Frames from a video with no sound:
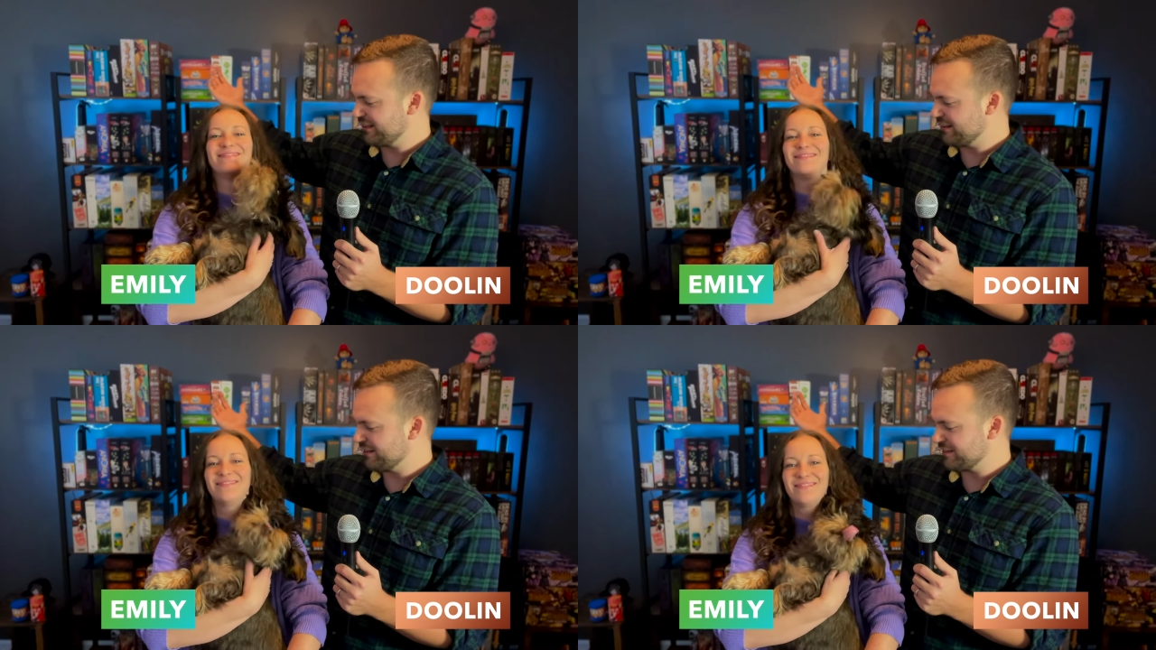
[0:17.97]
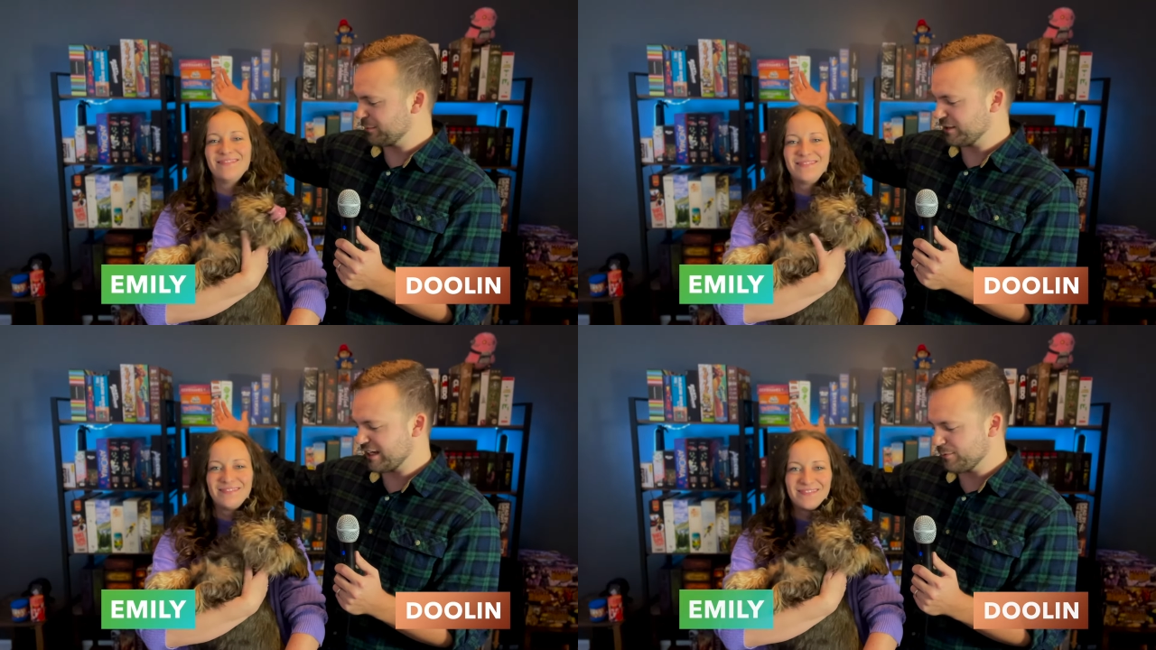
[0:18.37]
Speaker 1: and some
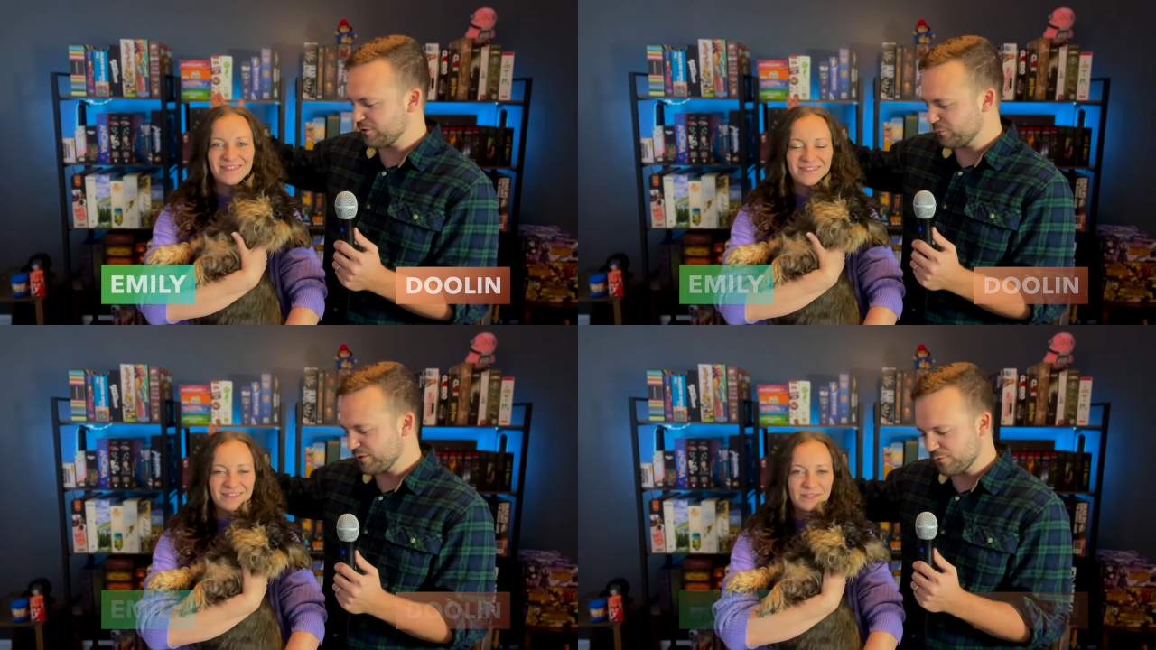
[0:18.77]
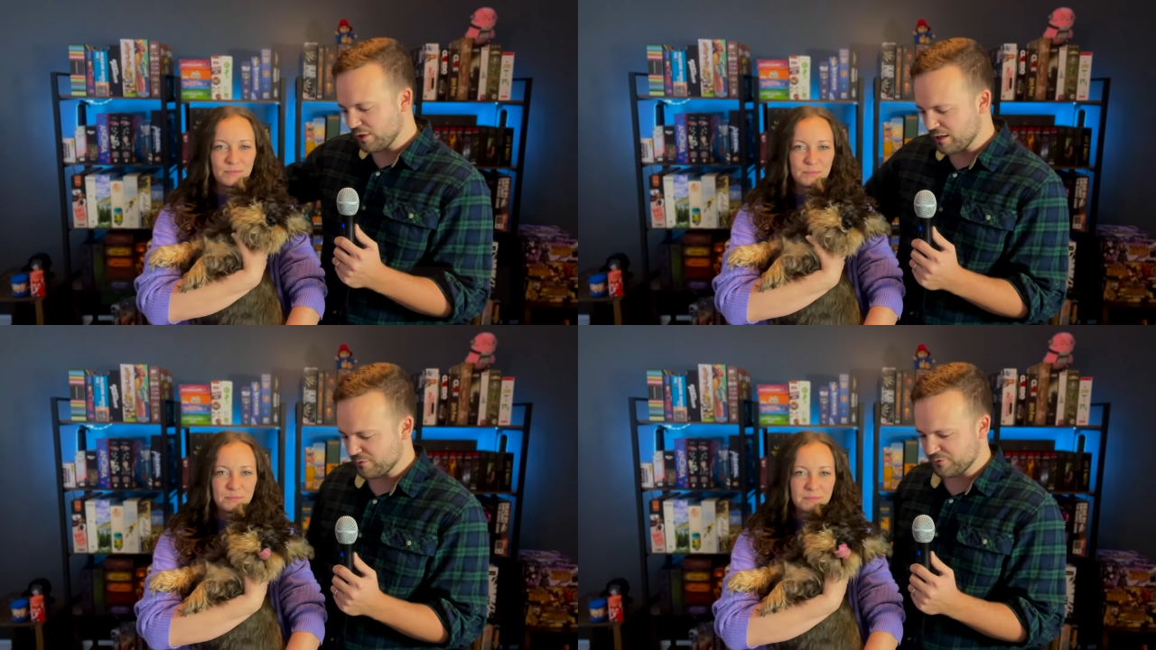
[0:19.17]
of the games that we've
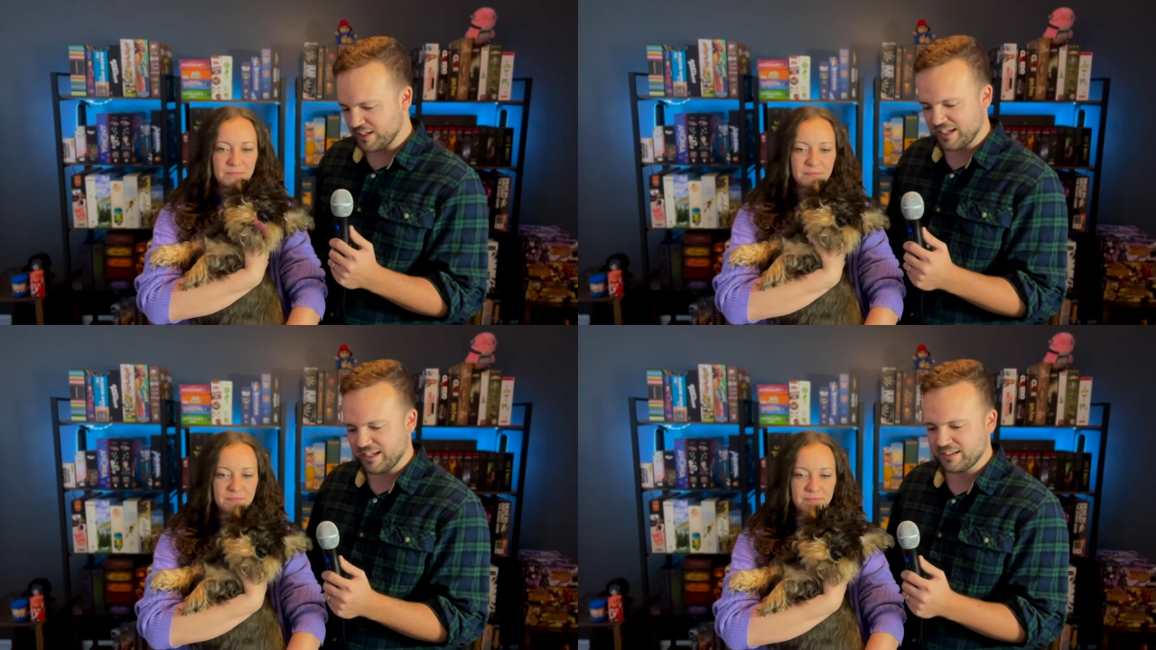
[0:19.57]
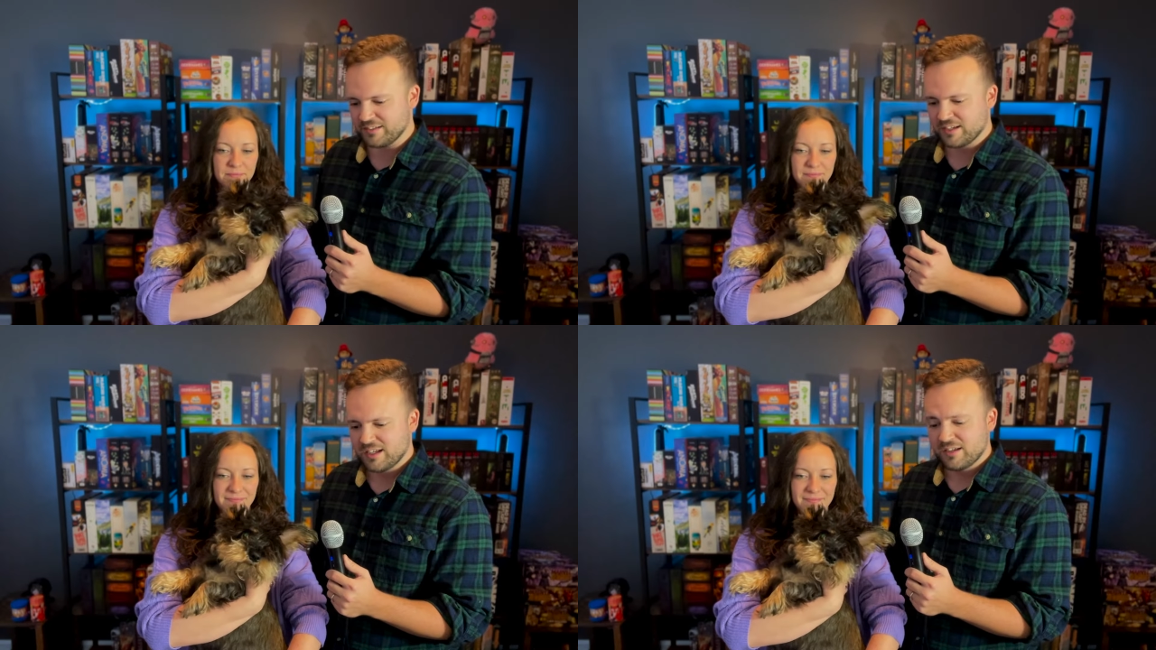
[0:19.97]
loved
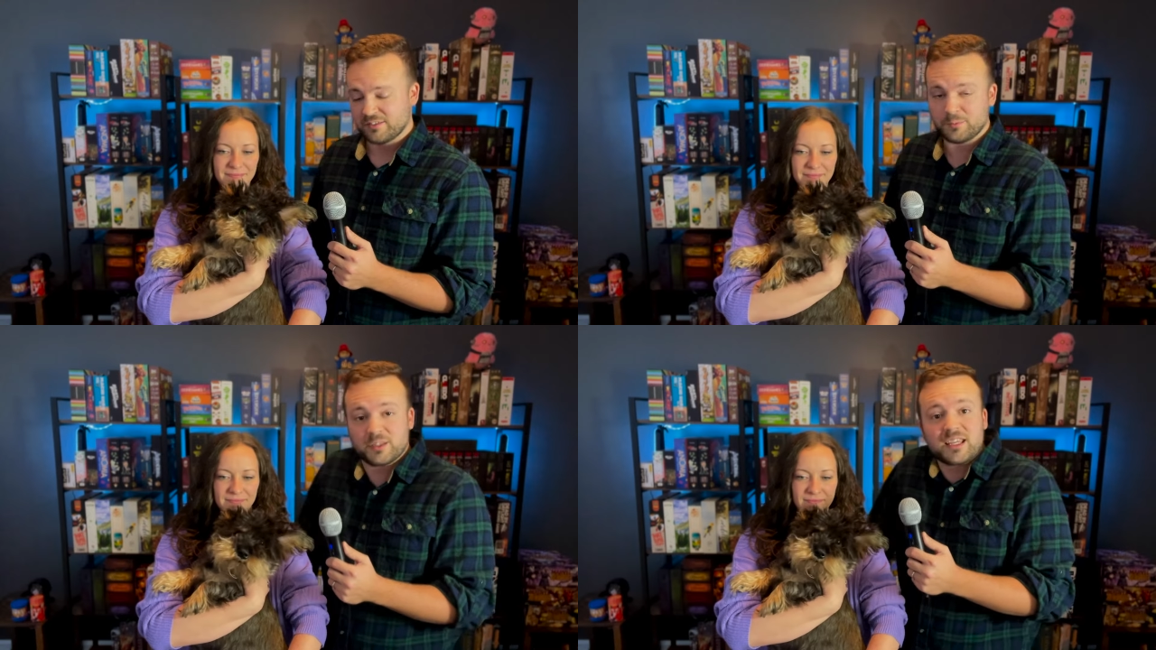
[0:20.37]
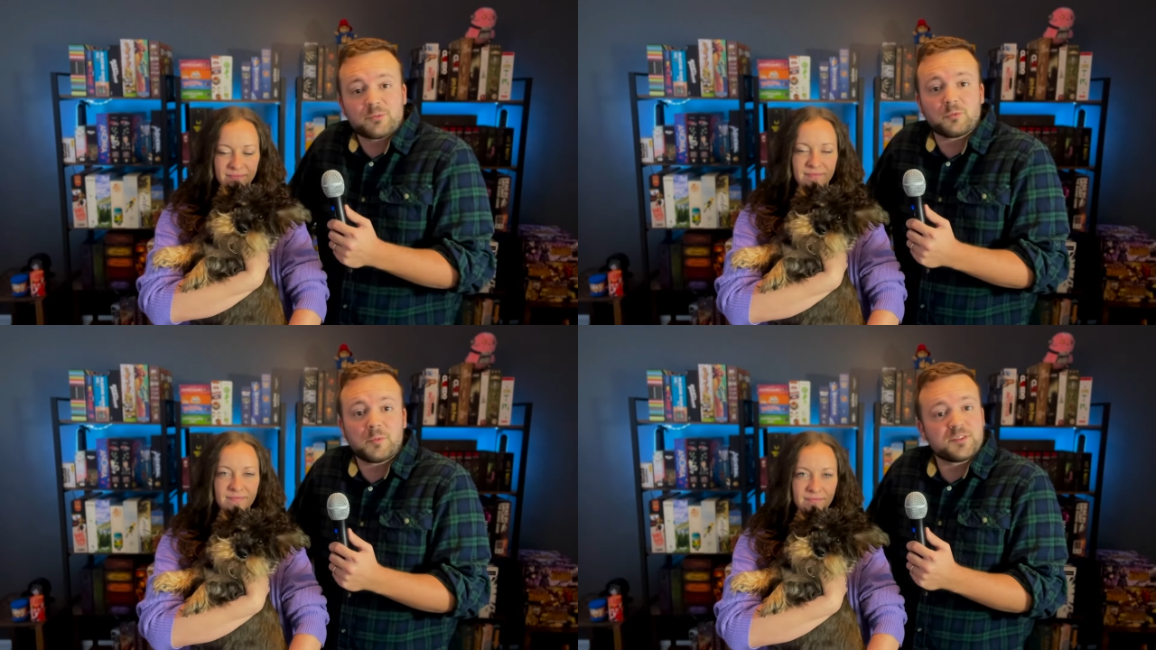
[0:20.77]
and some of the games
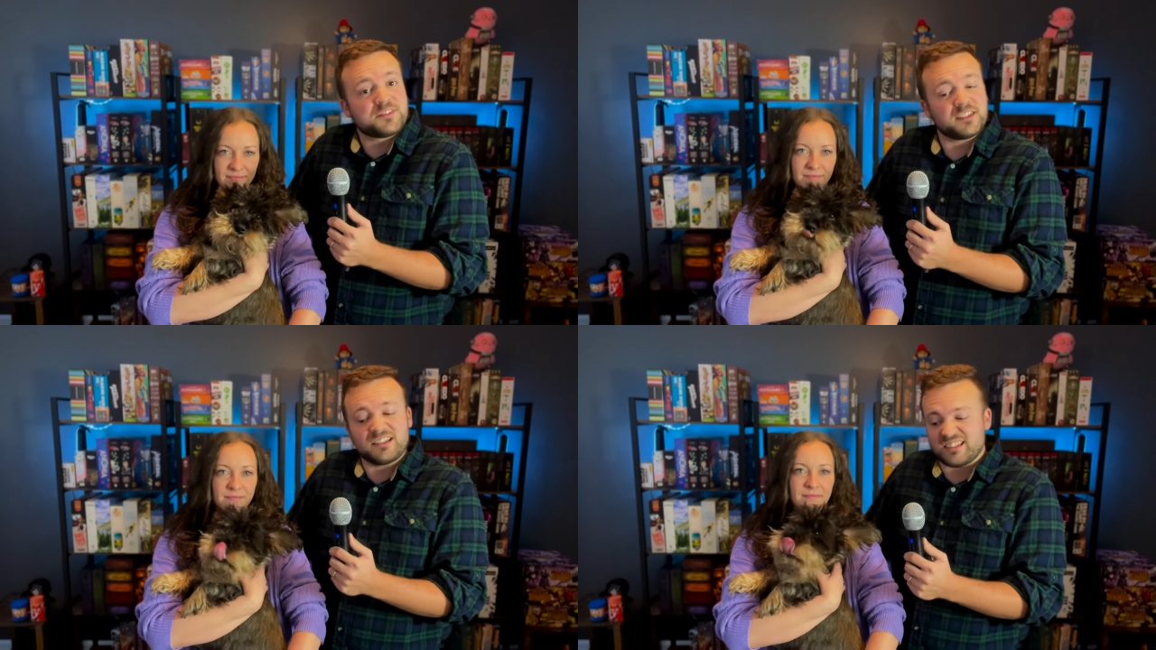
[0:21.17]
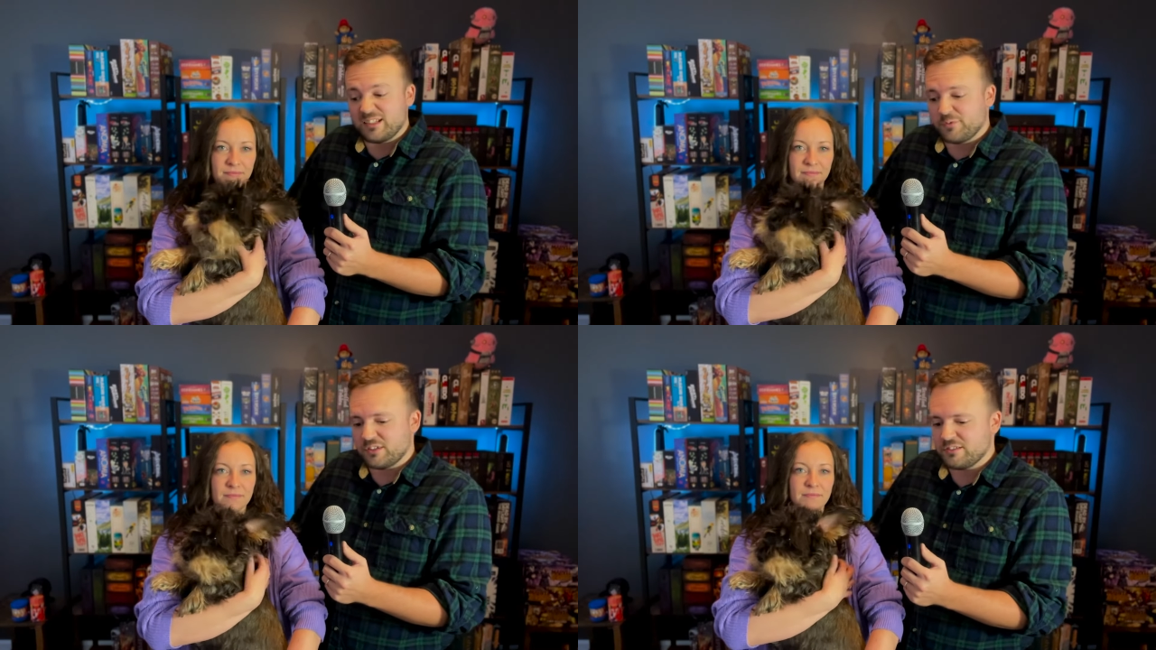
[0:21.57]
that we've been sent even.